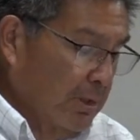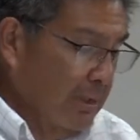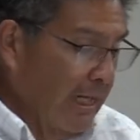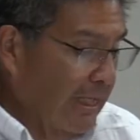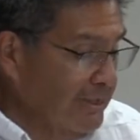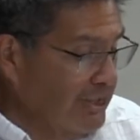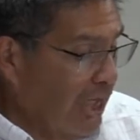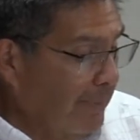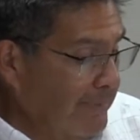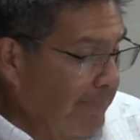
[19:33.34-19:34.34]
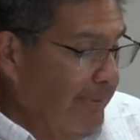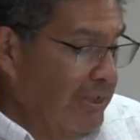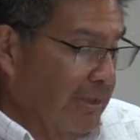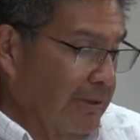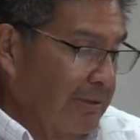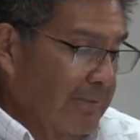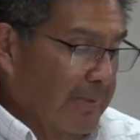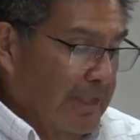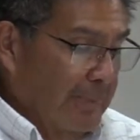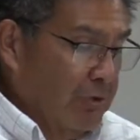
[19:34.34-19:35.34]
God is omnipotent,
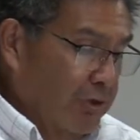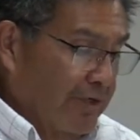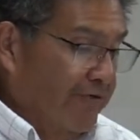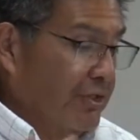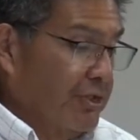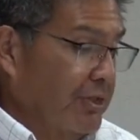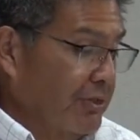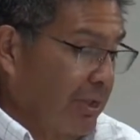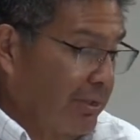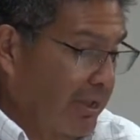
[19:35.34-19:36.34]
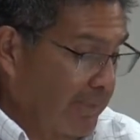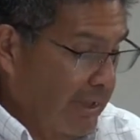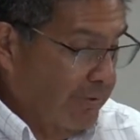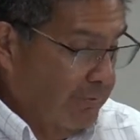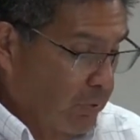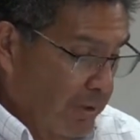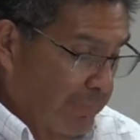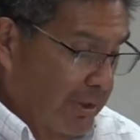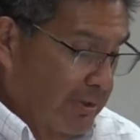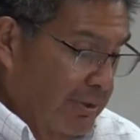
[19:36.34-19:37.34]
and I'm going to try to finish these all here in about 20
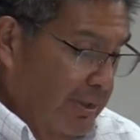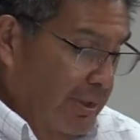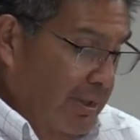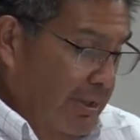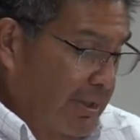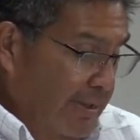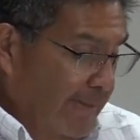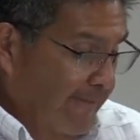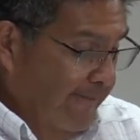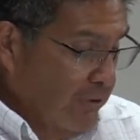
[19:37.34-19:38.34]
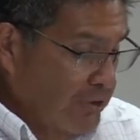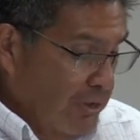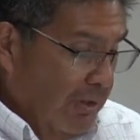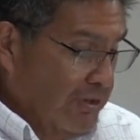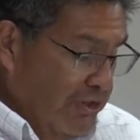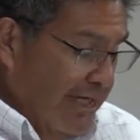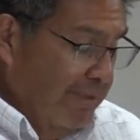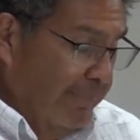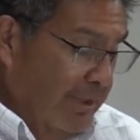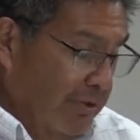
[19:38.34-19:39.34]
minutes. First or
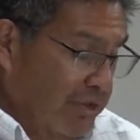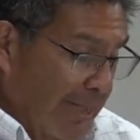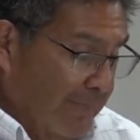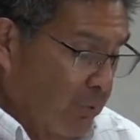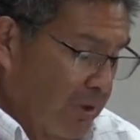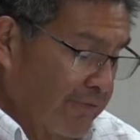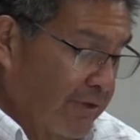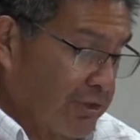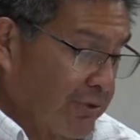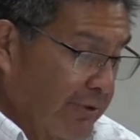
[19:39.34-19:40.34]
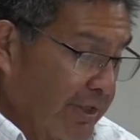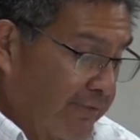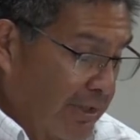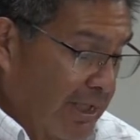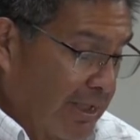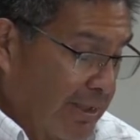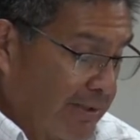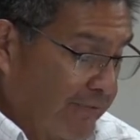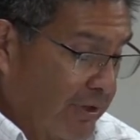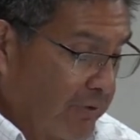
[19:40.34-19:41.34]
Second Peter chapter 1, verse 3, if you
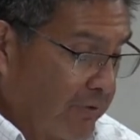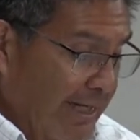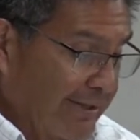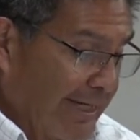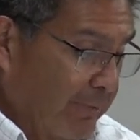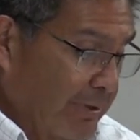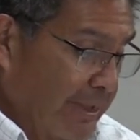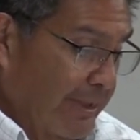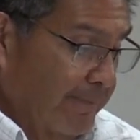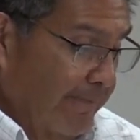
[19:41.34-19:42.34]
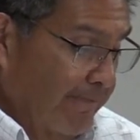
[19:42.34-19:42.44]
got if you can write that one down.